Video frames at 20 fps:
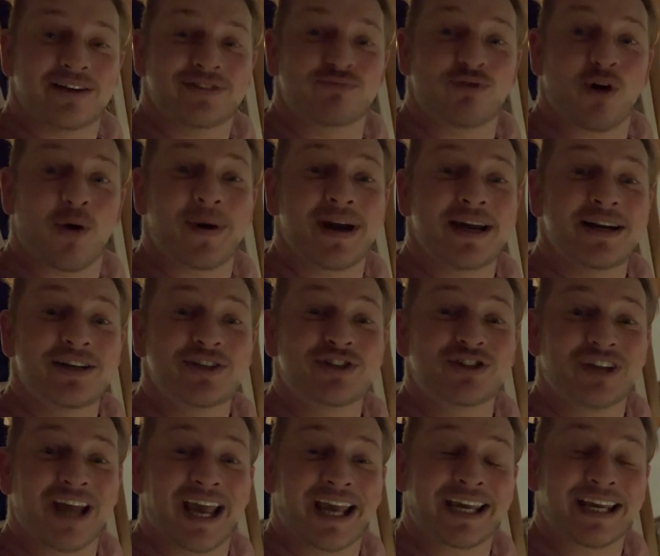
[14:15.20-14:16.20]
Rowena's
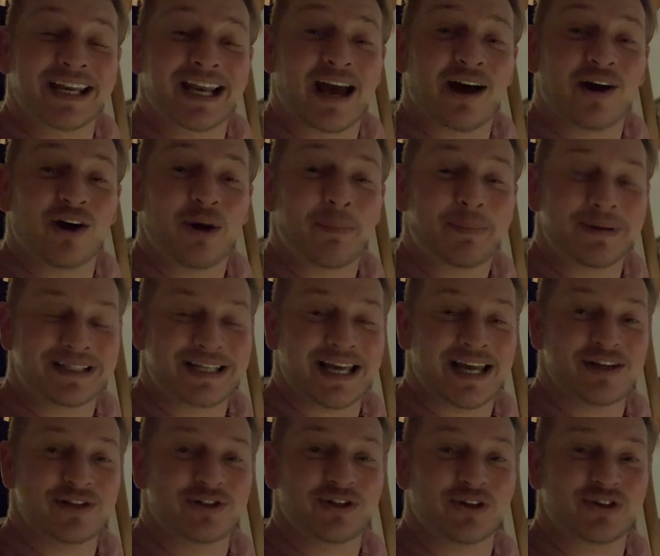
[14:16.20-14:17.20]
checking out her
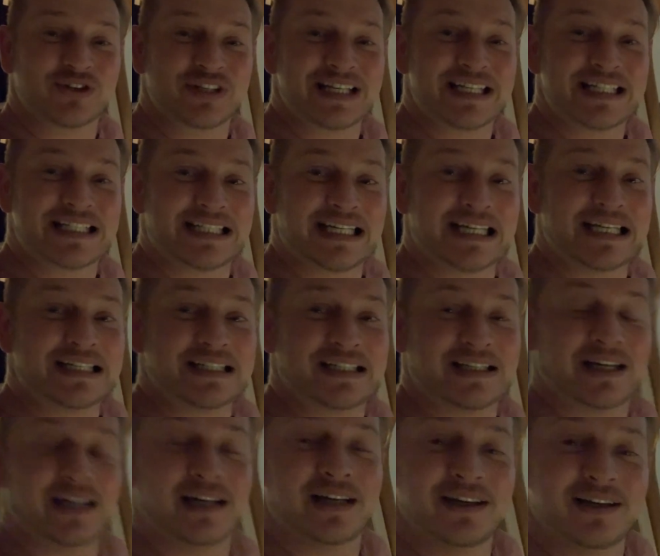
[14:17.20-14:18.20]
potentials in
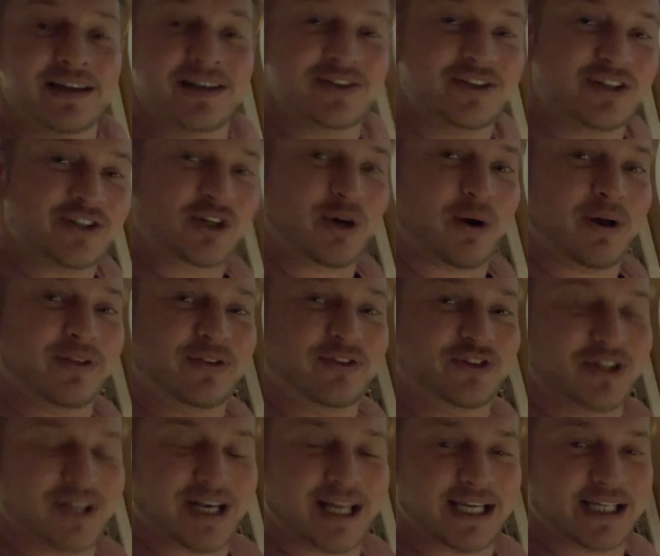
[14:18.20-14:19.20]
Tinder. She's going.
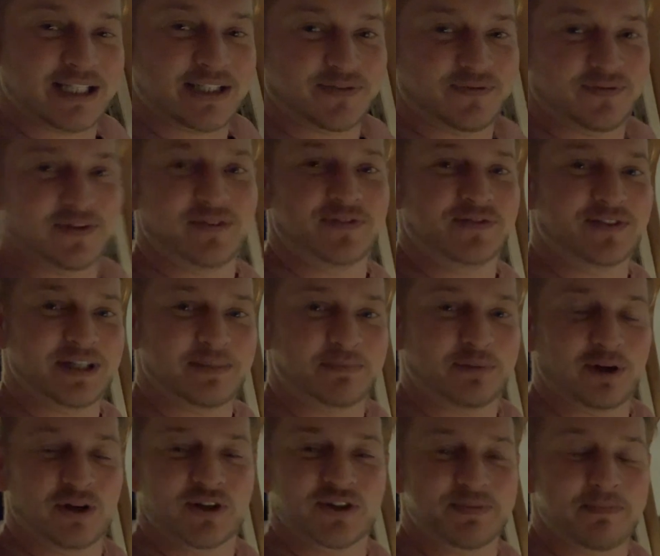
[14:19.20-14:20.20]
She likes 50
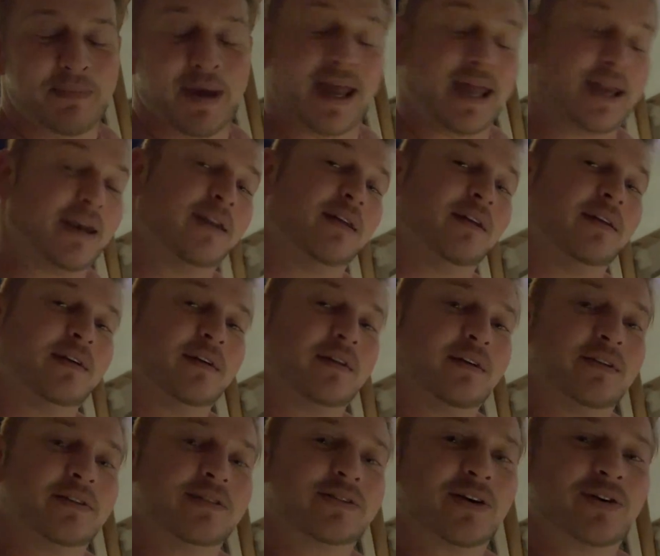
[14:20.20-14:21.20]
plus men,
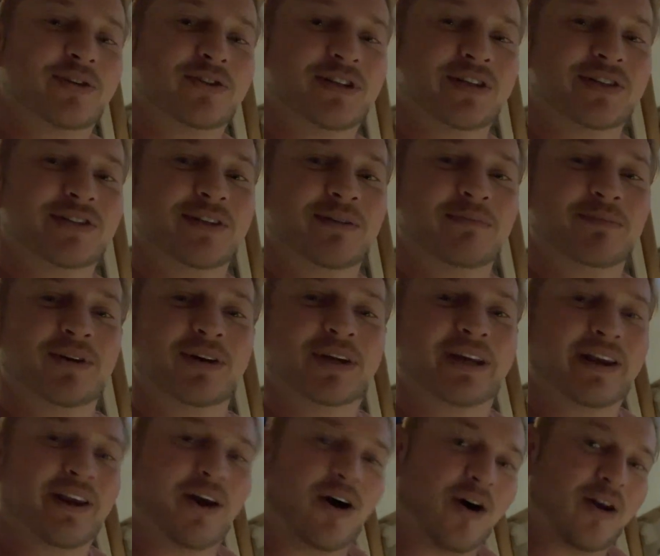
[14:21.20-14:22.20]
so she's
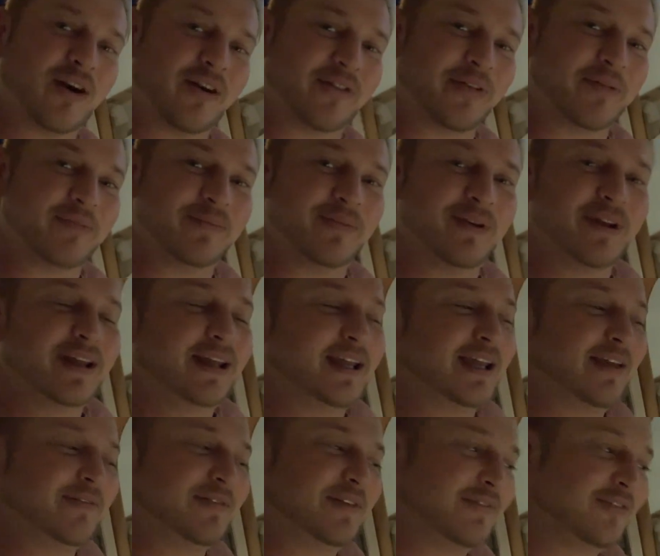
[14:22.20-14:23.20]
looking at all of them.
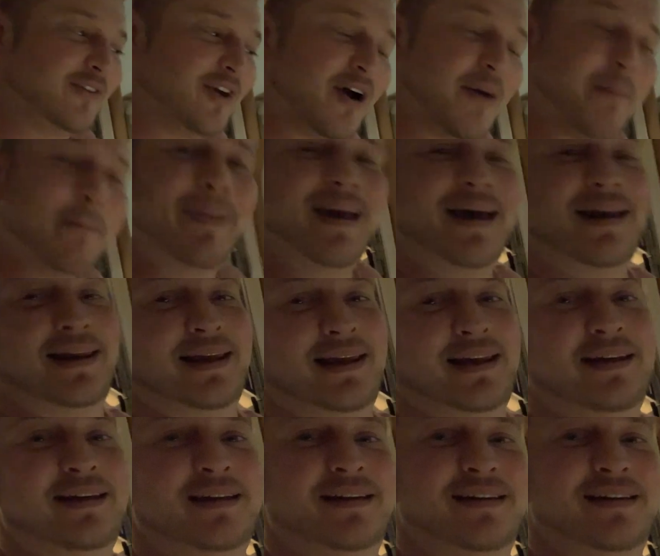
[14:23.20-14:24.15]
You've got a belly.